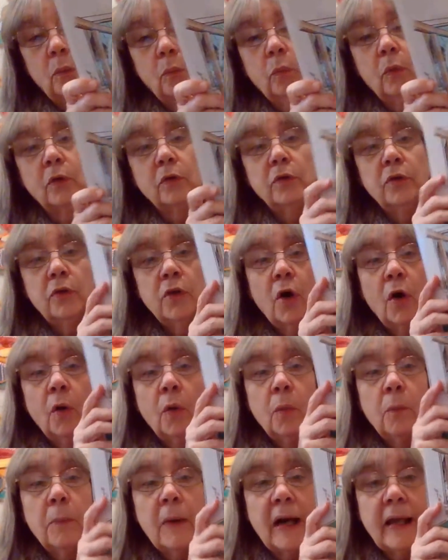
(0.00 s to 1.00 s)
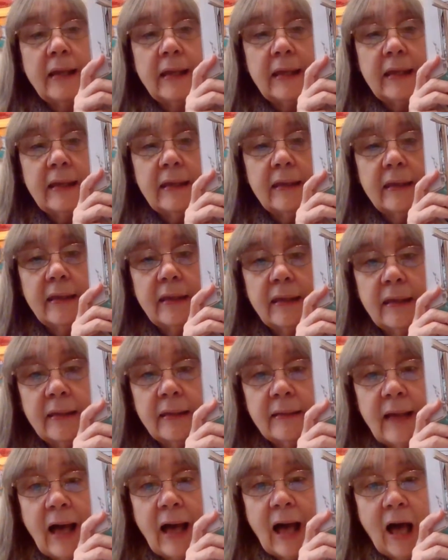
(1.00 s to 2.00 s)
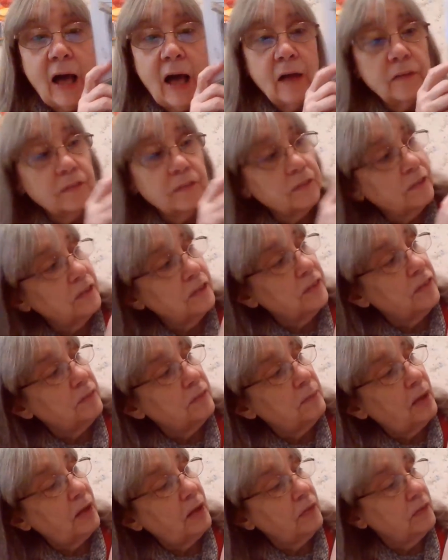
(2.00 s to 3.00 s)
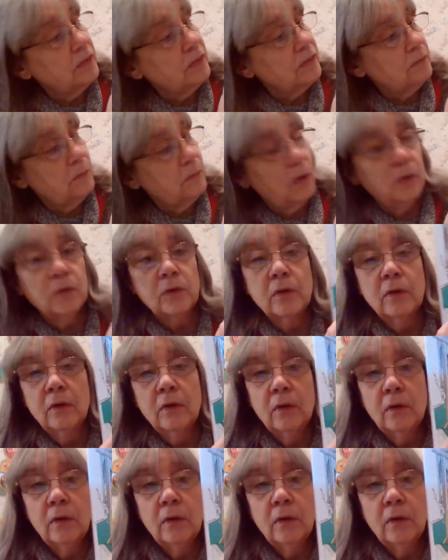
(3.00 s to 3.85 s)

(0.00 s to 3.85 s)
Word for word: Well, nobody in the house could smell the smoke,